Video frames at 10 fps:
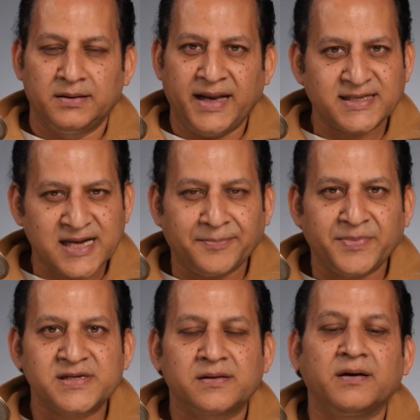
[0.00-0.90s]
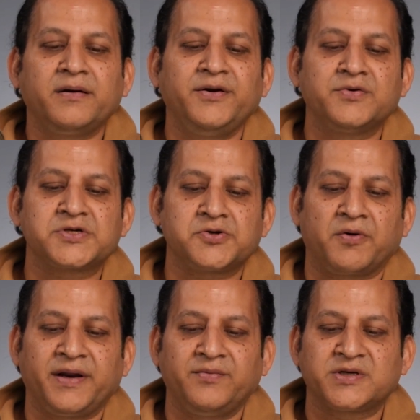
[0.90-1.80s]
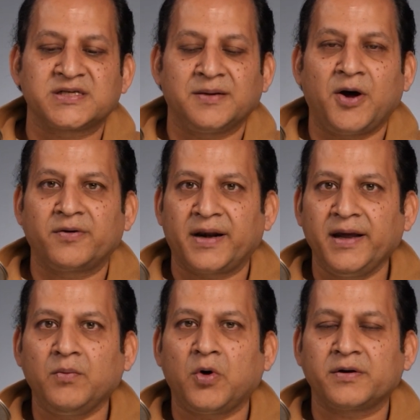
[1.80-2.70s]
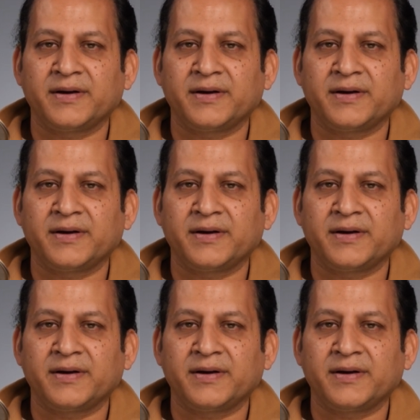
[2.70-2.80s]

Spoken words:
Next up is the third news story, which is about Clearwater